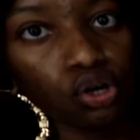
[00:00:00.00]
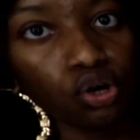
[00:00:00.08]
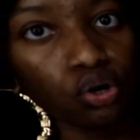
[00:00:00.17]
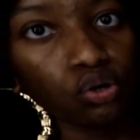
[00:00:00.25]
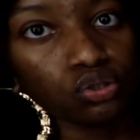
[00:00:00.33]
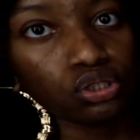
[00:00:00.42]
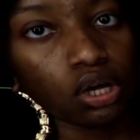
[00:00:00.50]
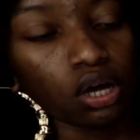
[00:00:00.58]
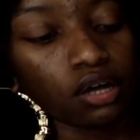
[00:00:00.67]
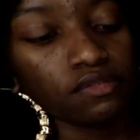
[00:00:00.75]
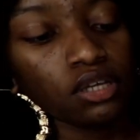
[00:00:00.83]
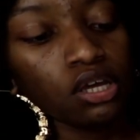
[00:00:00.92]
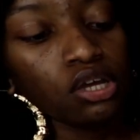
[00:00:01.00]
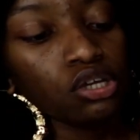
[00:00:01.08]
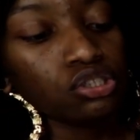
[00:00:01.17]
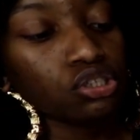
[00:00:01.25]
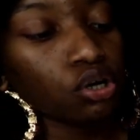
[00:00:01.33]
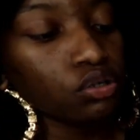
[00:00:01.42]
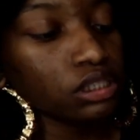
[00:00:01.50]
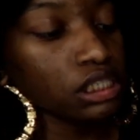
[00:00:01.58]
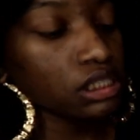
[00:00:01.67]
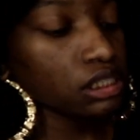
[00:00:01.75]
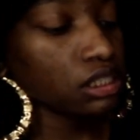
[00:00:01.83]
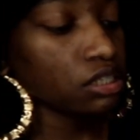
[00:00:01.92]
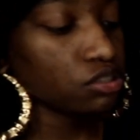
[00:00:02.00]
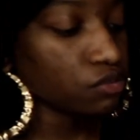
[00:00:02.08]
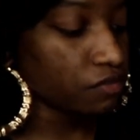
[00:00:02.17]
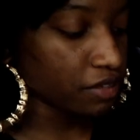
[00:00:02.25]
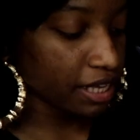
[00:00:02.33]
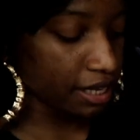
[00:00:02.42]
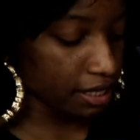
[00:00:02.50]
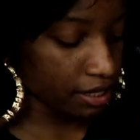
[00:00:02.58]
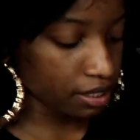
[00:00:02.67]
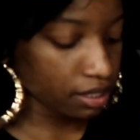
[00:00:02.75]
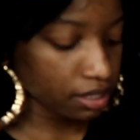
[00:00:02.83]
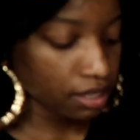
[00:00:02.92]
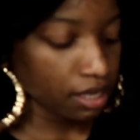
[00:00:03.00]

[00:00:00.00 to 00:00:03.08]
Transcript: so soft so this is the duvet